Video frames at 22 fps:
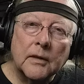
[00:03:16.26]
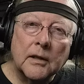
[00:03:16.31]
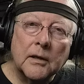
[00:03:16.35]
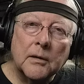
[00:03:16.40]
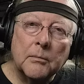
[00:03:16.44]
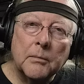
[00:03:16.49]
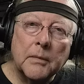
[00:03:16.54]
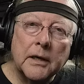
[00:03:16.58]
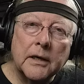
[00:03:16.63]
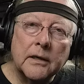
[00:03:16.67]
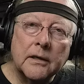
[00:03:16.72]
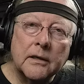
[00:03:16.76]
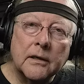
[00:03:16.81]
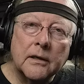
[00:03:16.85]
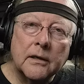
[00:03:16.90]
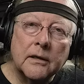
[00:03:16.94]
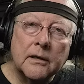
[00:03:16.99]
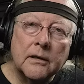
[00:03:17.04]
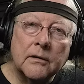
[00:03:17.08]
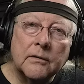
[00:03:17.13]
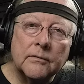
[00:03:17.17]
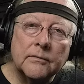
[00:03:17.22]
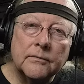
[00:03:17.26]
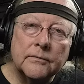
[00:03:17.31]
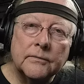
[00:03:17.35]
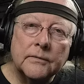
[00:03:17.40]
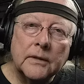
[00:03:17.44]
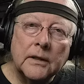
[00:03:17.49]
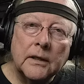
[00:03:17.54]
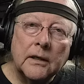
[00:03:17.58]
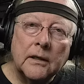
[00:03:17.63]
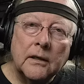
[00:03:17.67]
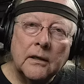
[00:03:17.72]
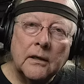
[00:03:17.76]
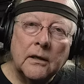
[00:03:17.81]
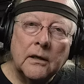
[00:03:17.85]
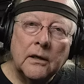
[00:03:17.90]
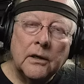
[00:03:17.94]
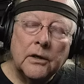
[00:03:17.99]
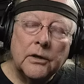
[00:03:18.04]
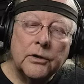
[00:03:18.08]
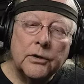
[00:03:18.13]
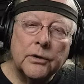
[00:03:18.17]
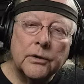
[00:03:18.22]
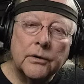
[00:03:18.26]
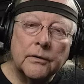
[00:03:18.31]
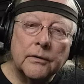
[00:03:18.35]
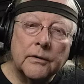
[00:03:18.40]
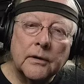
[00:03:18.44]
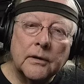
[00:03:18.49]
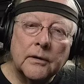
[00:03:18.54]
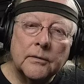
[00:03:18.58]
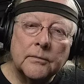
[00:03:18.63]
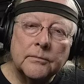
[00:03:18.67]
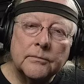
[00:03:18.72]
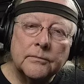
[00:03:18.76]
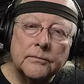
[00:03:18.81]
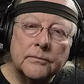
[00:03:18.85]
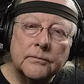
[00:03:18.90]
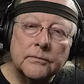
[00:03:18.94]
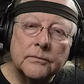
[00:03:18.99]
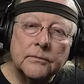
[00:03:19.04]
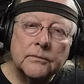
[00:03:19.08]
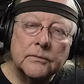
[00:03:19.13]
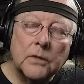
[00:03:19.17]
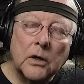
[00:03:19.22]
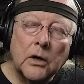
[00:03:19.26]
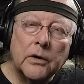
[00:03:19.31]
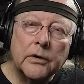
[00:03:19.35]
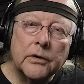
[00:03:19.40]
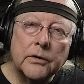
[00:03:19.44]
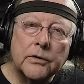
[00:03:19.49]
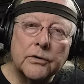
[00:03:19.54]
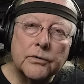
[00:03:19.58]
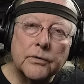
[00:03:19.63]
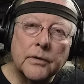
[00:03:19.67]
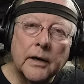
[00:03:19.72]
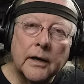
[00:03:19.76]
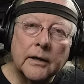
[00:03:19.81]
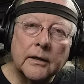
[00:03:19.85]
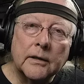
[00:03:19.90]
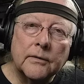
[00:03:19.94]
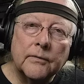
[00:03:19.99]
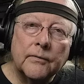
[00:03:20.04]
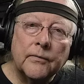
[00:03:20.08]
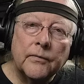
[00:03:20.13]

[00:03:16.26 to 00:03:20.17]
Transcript: make your audio track